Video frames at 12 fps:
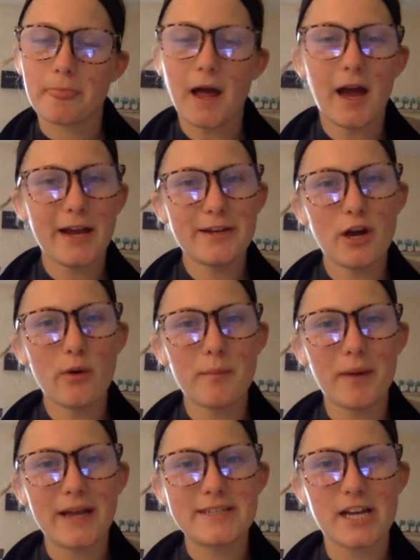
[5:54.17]
I know what
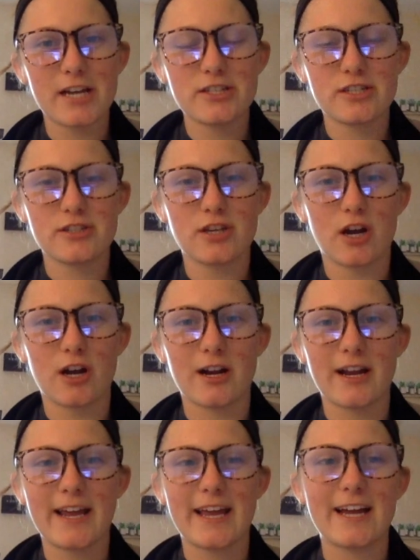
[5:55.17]
my intentions
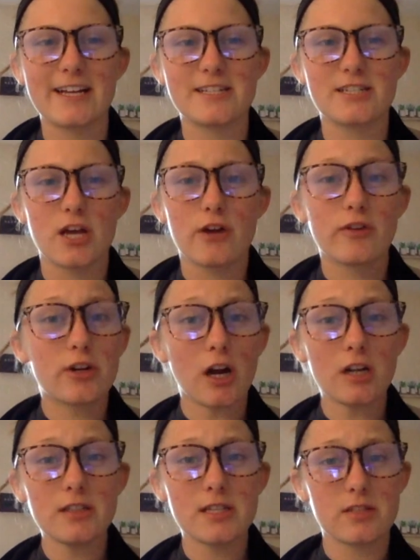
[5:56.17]
are, and
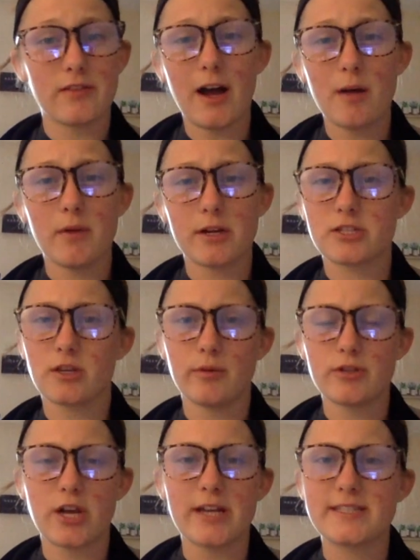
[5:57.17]
regardless of how much
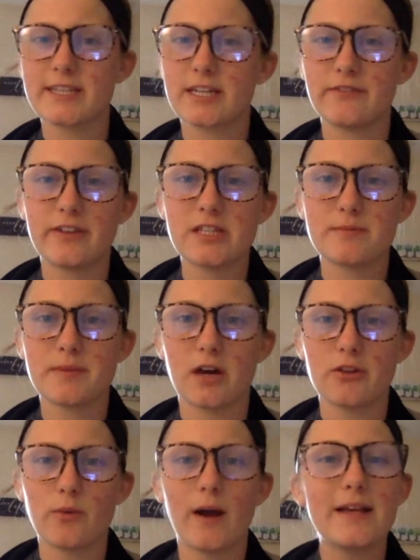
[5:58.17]
someone tries to convince me
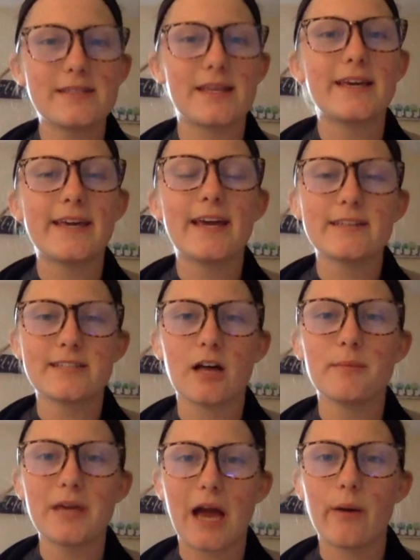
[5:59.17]
otherwise, they can't
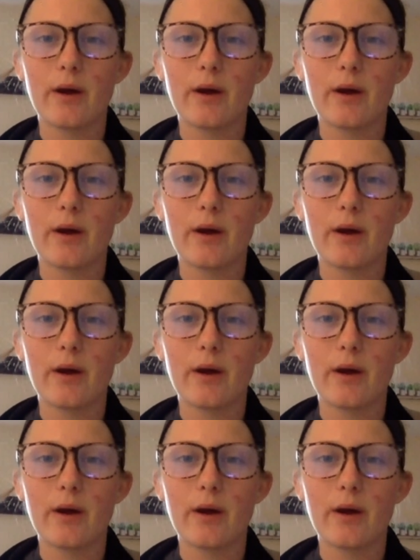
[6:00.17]
tell me how